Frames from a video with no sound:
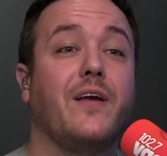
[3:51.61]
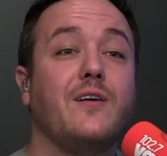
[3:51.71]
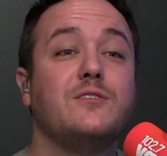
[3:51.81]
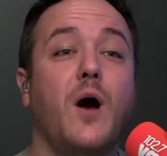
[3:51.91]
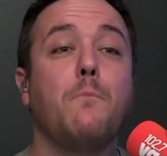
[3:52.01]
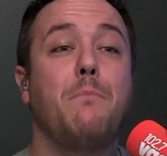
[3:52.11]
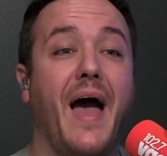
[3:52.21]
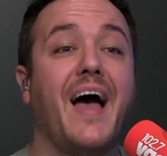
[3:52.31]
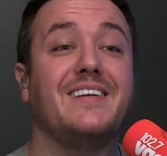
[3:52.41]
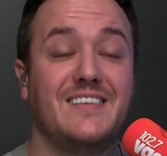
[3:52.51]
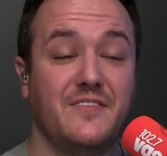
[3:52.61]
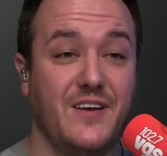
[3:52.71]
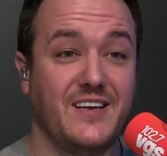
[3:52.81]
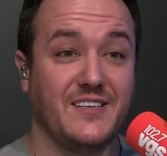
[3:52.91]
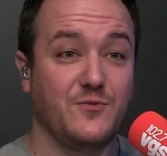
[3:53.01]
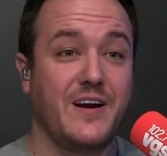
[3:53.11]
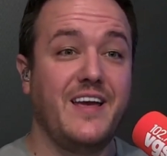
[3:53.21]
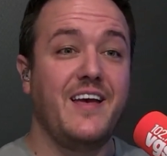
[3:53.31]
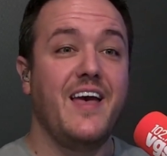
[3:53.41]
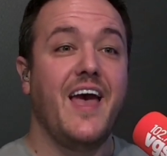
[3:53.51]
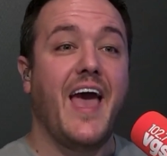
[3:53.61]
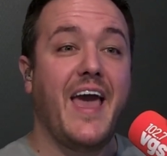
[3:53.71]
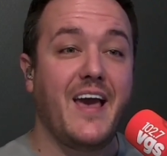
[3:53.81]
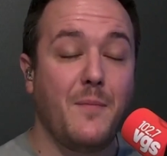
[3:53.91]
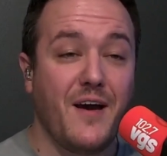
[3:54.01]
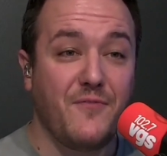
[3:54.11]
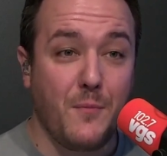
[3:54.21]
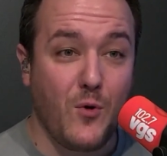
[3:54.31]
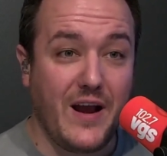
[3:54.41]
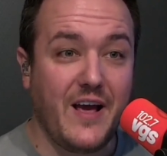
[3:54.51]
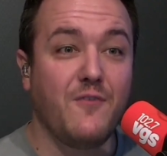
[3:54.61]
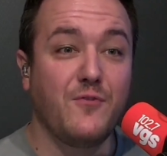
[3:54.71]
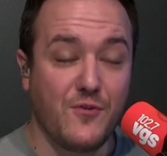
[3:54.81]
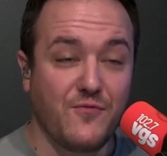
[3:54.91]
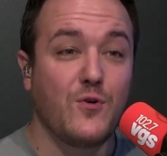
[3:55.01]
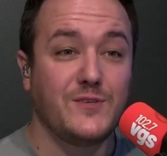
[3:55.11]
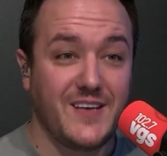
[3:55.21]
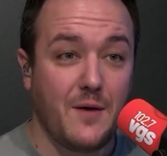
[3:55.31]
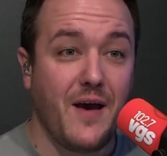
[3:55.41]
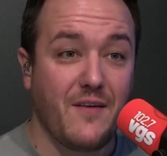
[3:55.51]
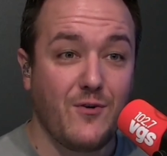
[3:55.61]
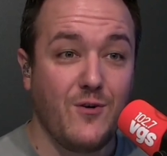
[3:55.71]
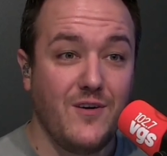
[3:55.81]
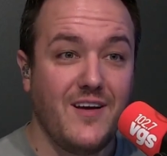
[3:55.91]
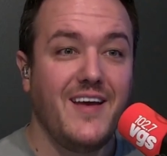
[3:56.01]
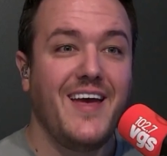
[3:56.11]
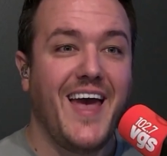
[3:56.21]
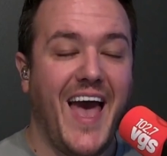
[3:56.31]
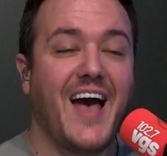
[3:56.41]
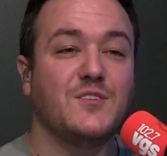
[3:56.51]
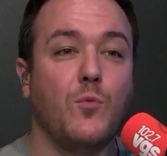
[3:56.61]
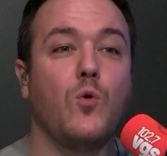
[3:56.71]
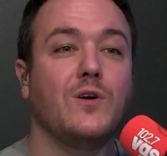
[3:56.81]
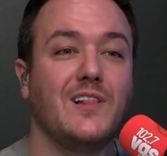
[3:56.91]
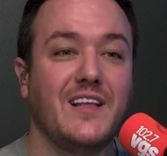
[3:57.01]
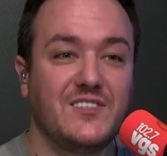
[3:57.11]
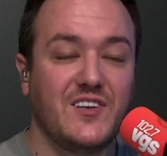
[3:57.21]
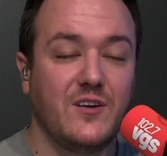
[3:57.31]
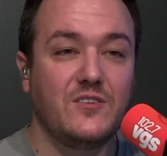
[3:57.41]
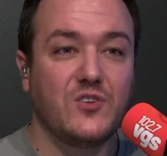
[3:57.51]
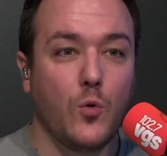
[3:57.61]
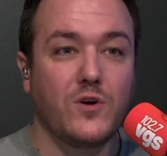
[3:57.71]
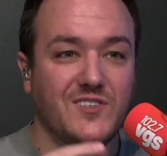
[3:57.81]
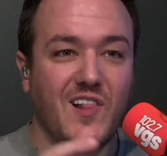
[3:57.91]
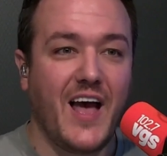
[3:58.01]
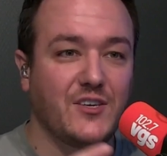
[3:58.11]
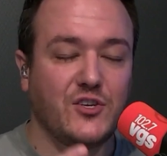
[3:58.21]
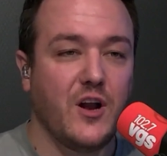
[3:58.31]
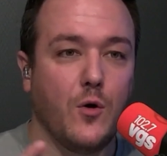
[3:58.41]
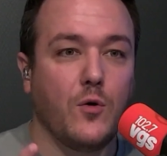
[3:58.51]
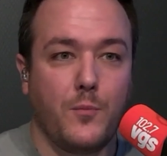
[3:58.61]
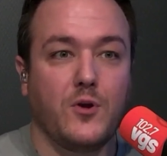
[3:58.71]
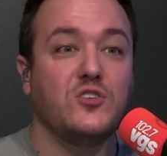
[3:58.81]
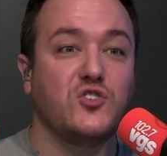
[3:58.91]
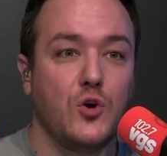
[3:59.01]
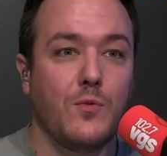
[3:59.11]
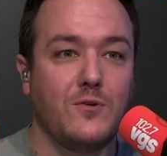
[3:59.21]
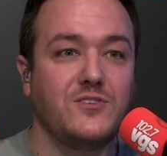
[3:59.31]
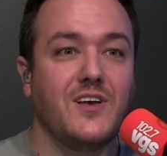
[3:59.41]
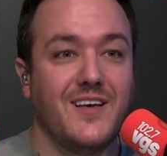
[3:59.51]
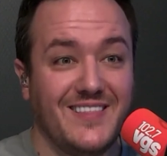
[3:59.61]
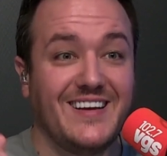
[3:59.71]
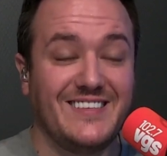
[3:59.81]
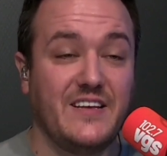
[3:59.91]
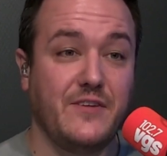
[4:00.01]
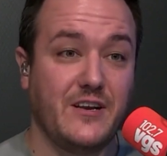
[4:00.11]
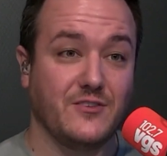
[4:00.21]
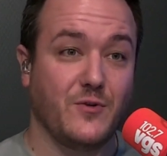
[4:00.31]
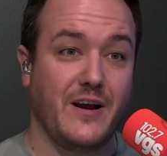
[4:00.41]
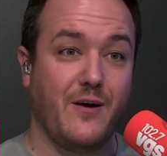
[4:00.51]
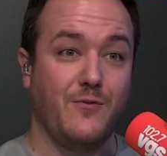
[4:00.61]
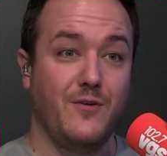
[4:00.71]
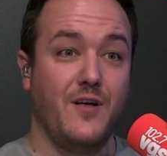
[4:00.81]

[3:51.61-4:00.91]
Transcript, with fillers: Here's how bad TV is. Ready? AM FM radio for the first time ever has more listeners or slash, you know, consumers mm-hmm. than TV does right now. Yeah.